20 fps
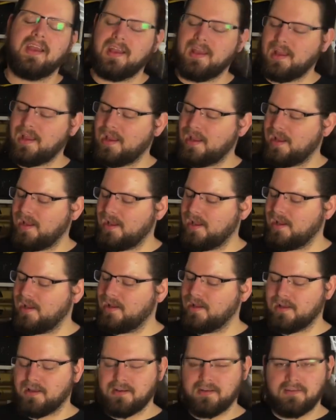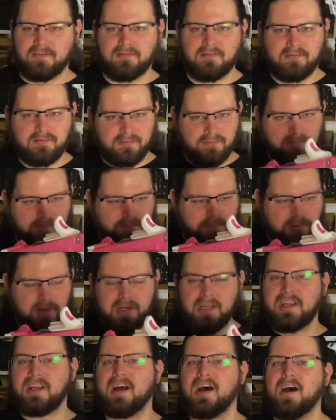and
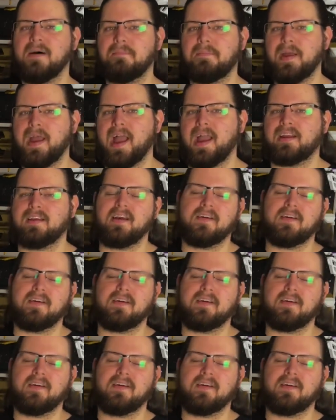pretty compact.